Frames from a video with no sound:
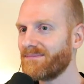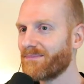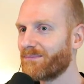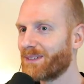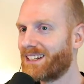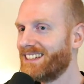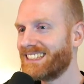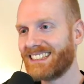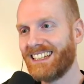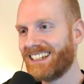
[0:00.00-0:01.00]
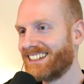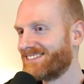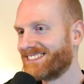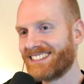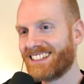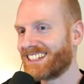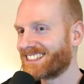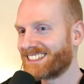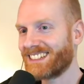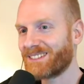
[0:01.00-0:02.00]
Because they are
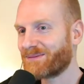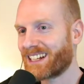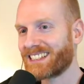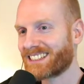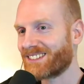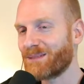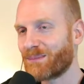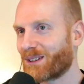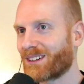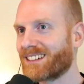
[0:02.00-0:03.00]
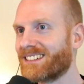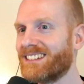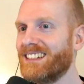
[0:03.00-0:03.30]
still the best on the block.